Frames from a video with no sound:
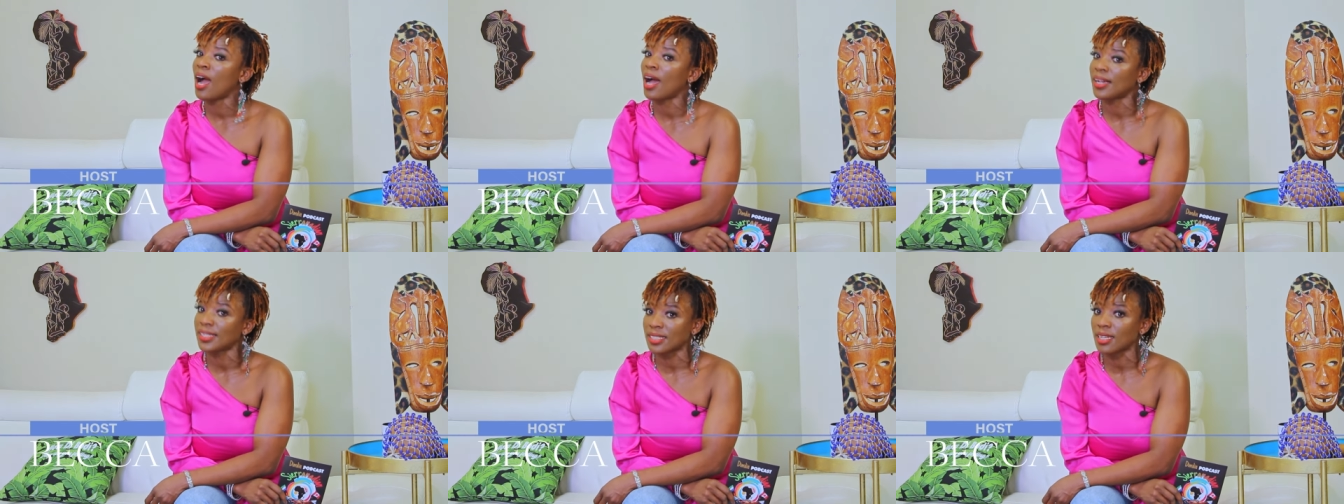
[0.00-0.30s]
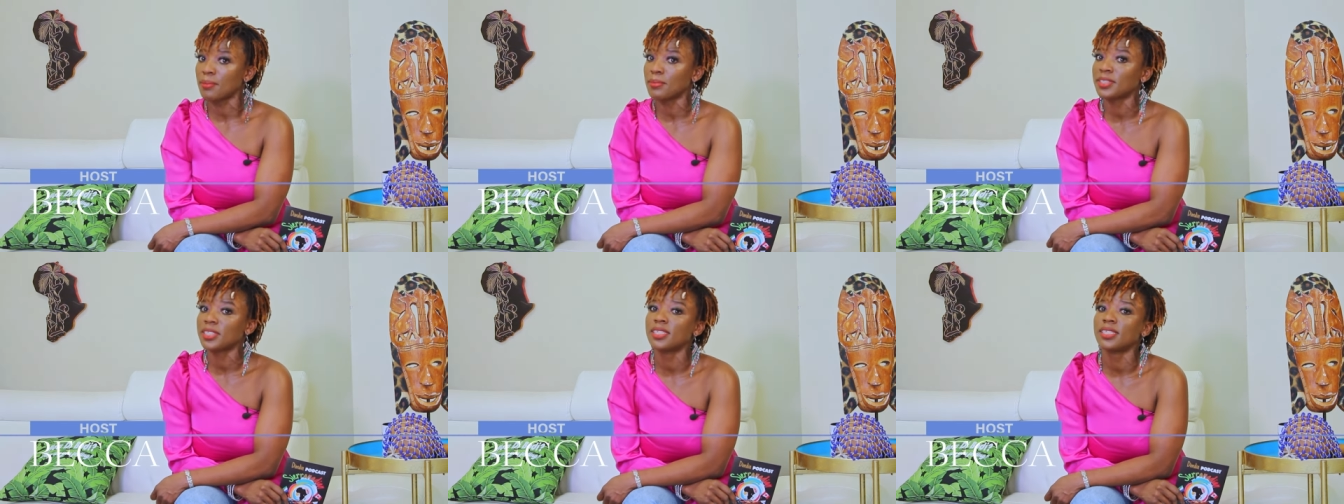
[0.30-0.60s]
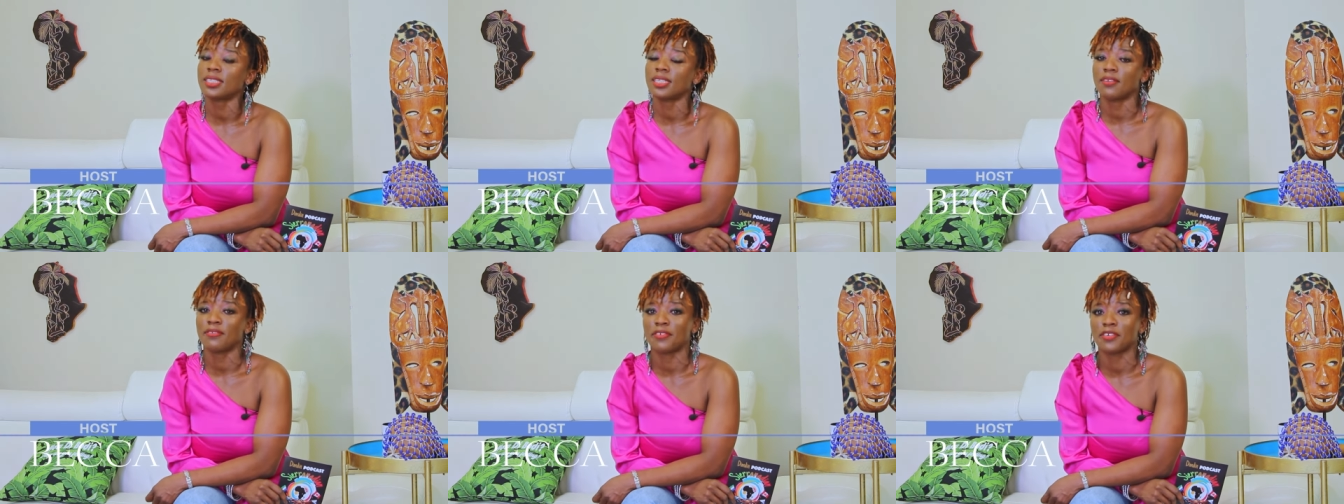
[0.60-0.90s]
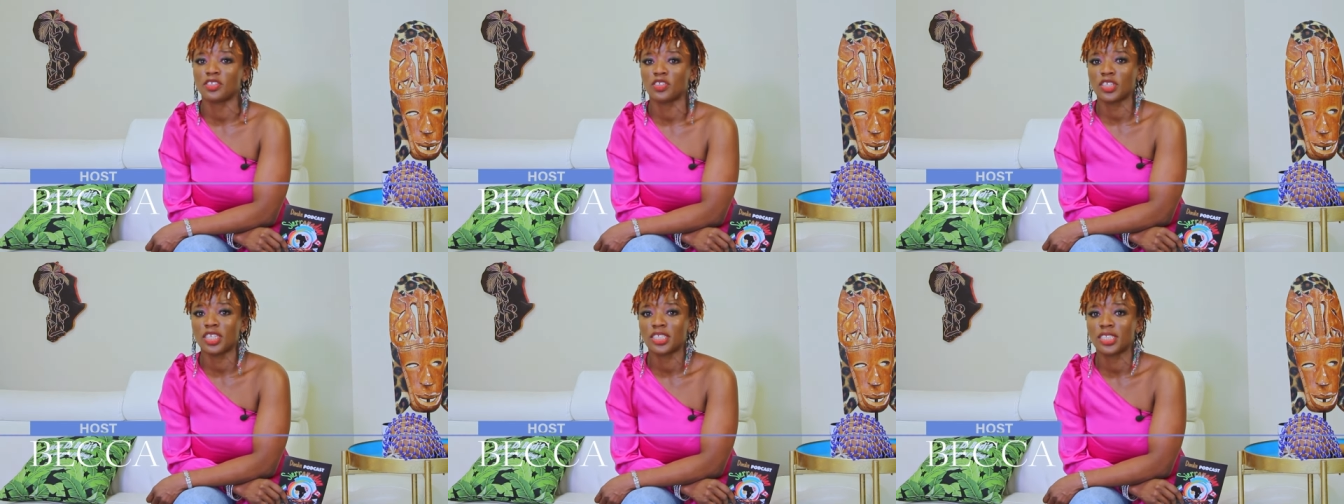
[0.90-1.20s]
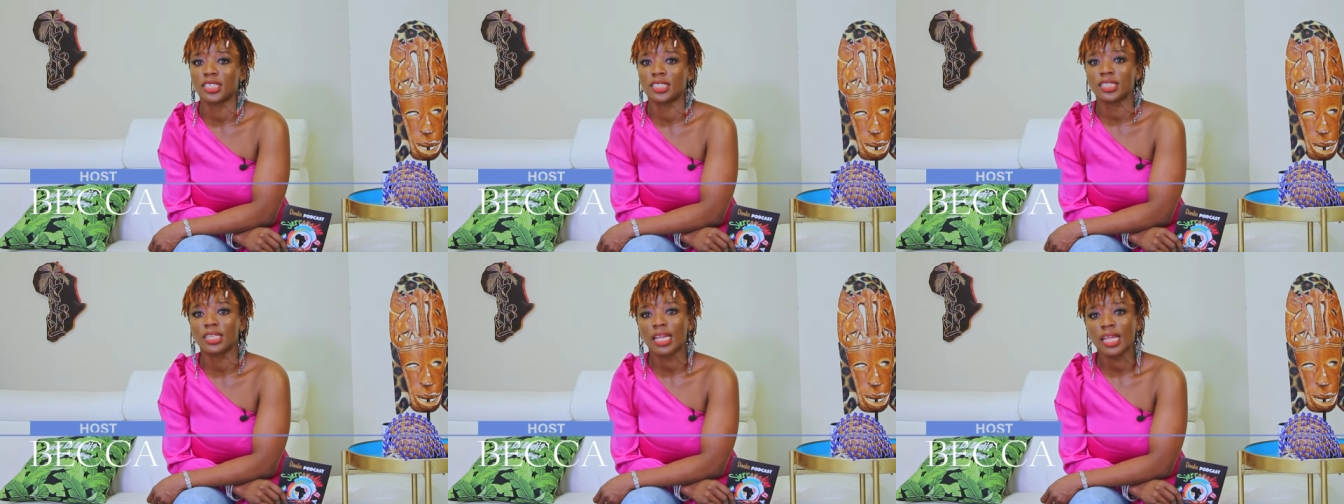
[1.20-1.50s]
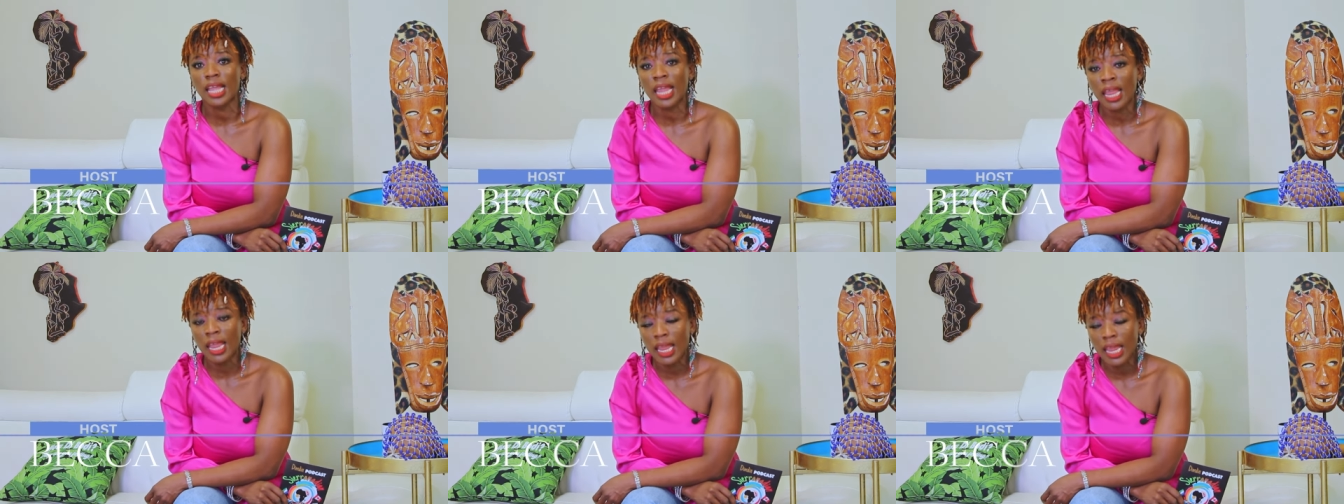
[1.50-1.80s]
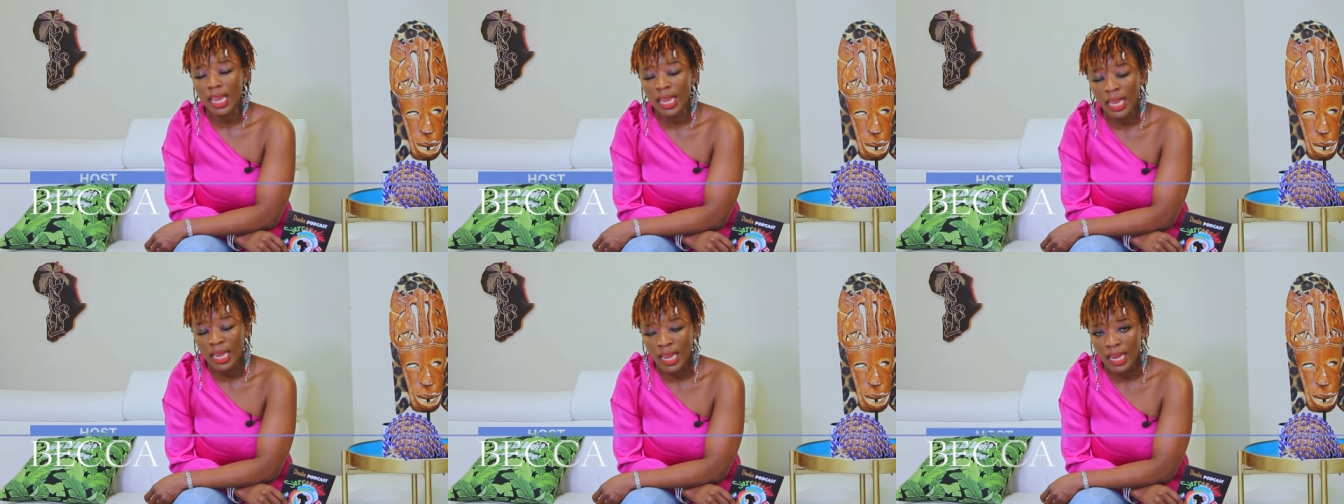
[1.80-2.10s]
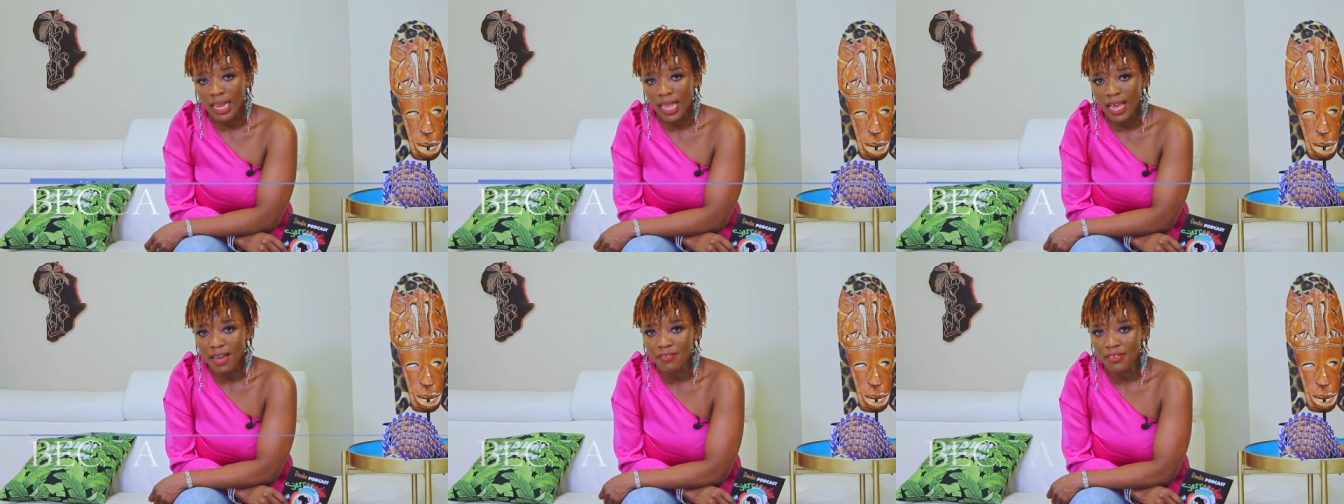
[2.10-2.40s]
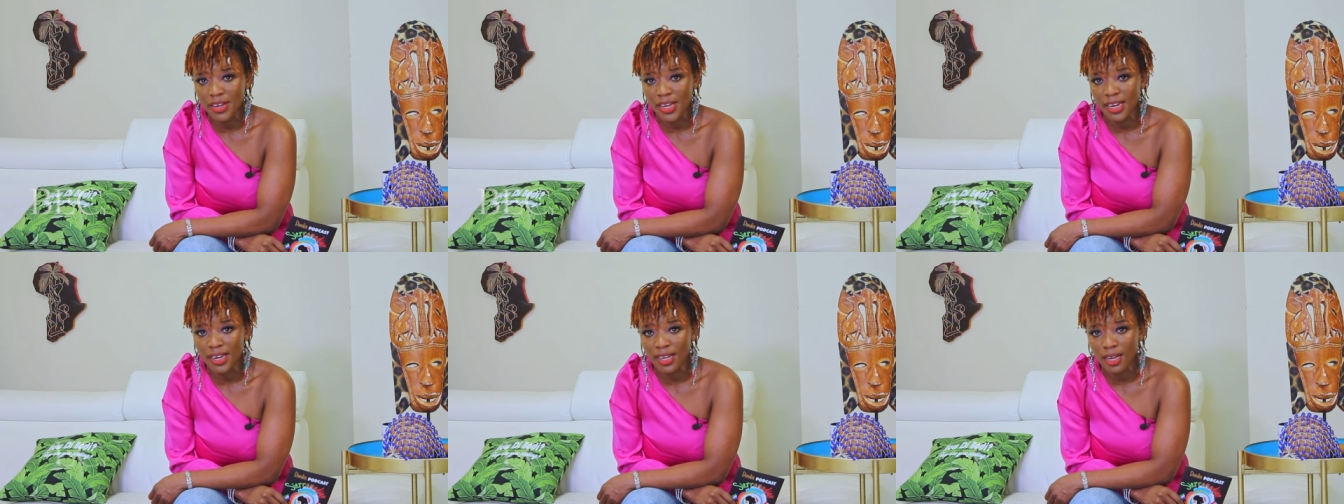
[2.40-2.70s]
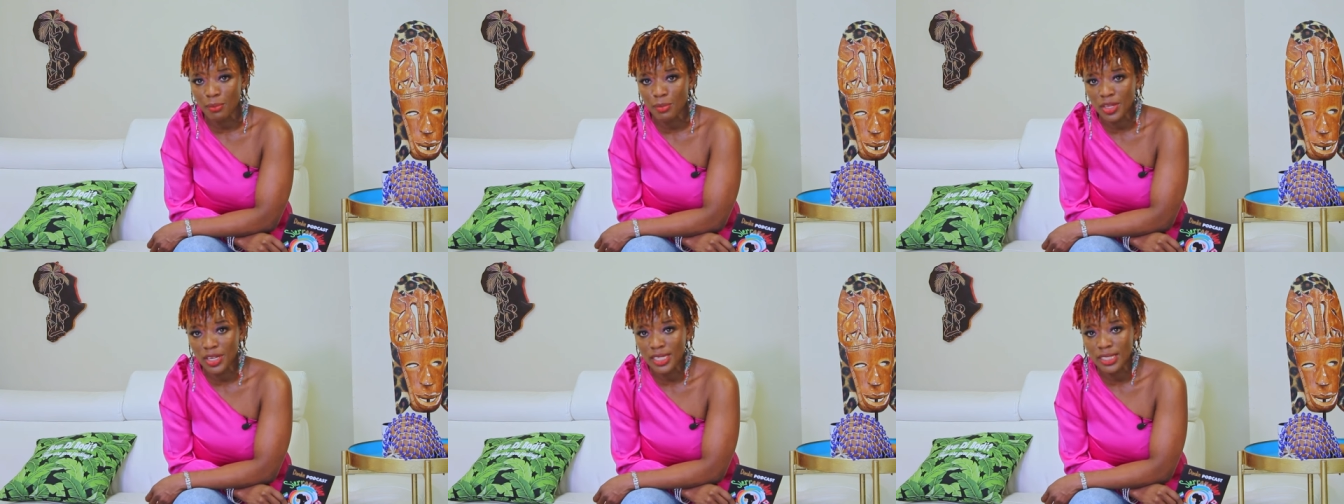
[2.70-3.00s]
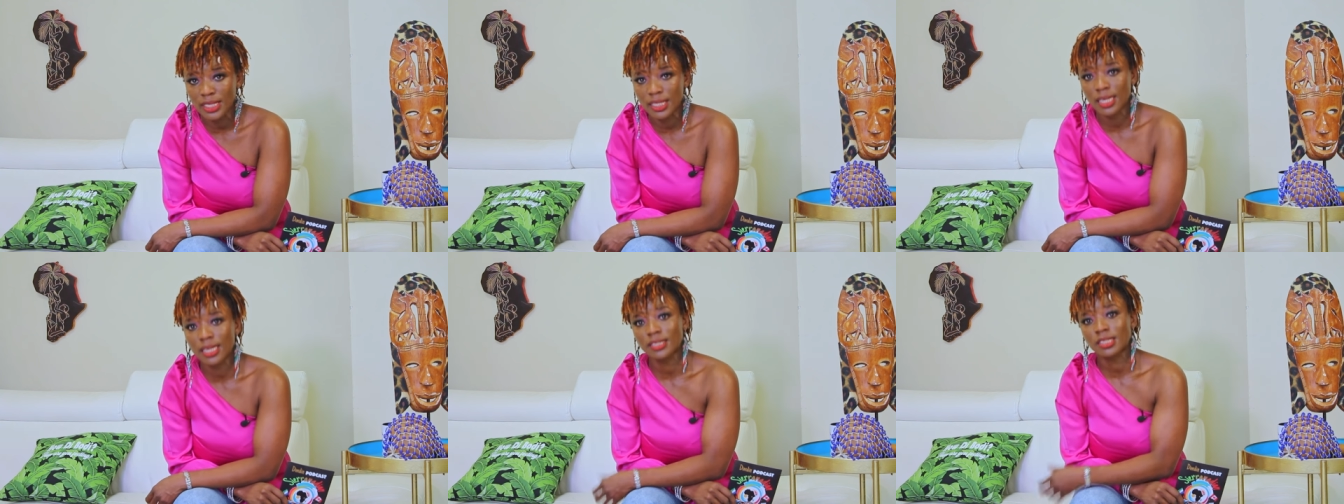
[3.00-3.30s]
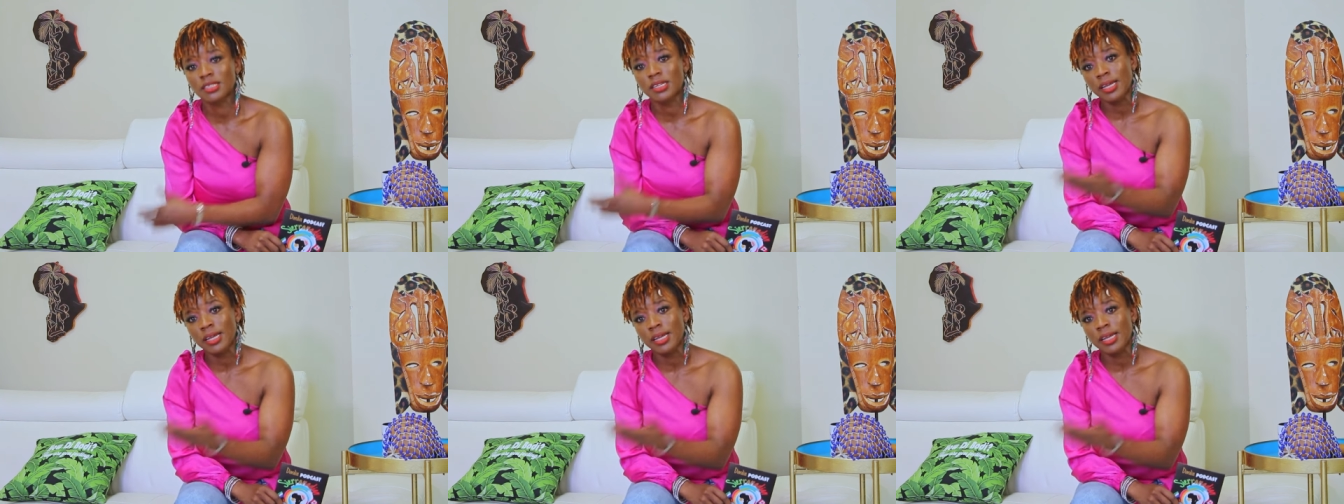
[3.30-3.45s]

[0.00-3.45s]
assumptions, and frustrations in the African community,